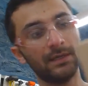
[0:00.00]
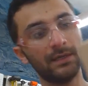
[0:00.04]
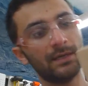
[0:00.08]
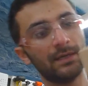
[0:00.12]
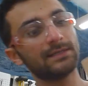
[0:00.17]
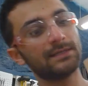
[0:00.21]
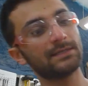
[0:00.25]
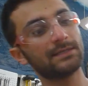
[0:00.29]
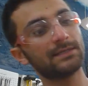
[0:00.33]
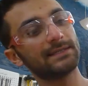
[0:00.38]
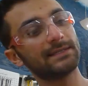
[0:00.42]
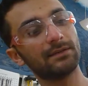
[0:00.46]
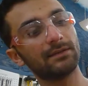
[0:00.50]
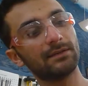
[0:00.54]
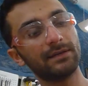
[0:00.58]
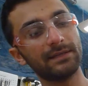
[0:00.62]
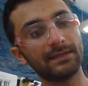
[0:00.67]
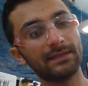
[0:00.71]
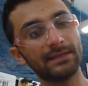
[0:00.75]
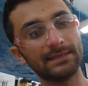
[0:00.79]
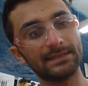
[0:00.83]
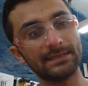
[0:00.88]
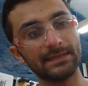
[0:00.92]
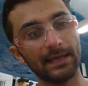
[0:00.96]
So let's look at
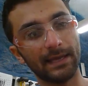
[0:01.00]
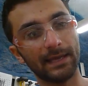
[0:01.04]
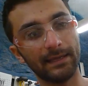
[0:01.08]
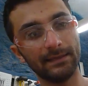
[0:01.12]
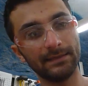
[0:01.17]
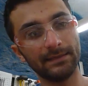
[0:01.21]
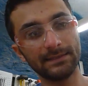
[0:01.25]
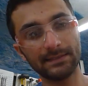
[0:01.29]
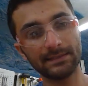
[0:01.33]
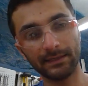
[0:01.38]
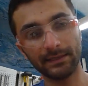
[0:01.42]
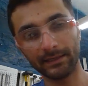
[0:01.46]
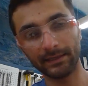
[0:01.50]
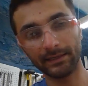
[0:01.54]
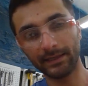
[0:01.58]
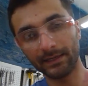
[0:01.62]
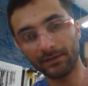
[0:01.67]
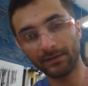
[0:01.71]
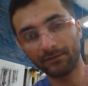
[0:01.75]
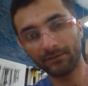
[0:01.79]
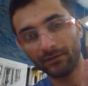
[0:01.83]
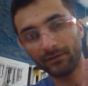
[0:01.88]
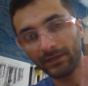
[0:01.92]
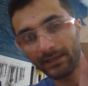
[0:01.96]
this end again
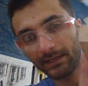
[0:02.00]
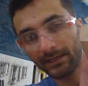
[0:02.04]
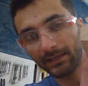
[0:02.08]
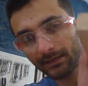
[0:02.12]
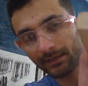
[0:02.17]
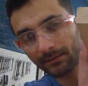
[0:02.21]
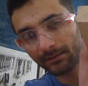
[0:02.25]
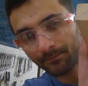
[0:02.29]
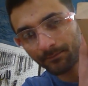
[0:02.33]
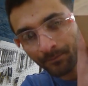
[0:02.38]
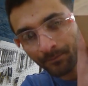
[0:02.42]
if we can.